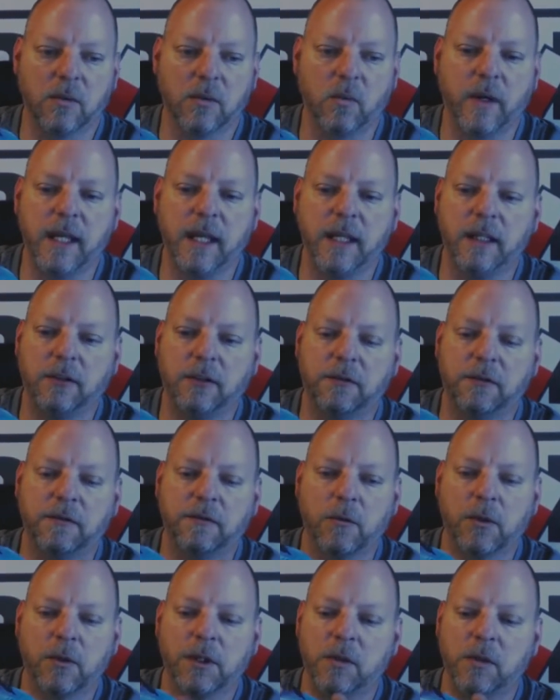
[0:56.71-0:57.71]
Weight is
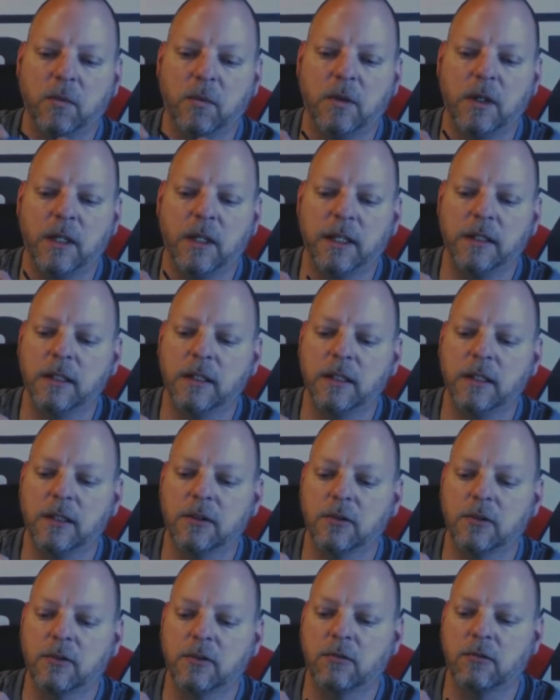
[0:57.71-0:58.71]
41
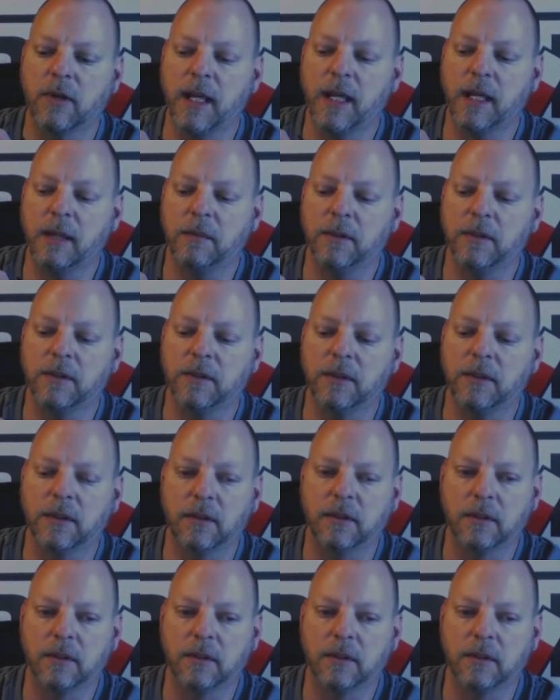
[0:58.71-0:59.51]
grams.